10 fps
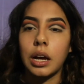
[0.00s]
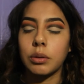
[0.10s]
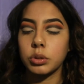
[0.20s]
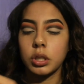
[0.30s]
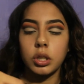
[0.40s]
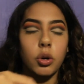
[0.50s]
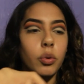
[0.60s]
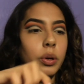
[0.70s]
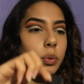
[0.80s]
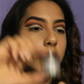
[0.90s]
I was gonna
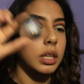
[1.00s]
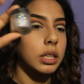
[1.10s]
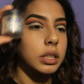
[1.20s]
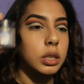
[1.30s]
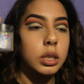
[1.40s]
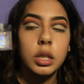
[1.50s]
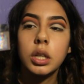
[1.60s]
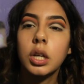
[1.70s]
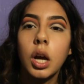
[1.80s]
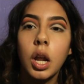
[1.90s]
go in with this
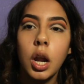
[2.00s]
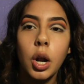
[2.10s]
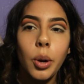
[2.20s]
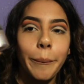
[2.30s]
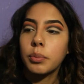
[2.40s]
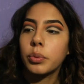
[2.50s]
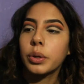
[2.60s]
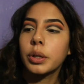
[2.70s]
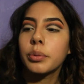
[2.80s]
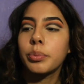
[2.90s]
color, but we're
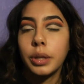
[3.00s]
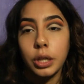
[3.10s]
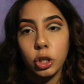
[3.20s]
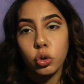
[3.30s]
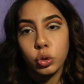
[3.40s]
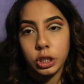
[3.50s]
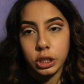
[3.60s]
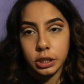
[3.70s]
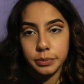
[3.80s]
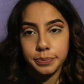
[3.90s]
gonna be
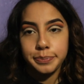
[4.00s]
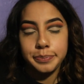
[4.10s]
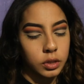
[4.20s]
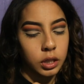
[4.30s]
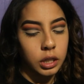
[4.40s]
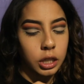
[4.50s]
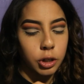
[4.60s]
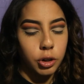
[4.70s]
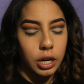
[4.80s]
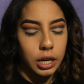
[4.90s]
using the
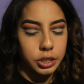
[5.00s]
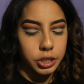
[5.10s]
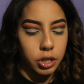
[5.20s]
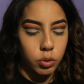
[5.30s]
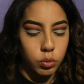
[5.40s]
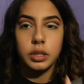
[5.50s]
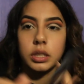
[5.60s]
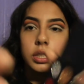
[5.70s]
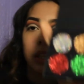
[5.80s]
glitter eyeshadow. It's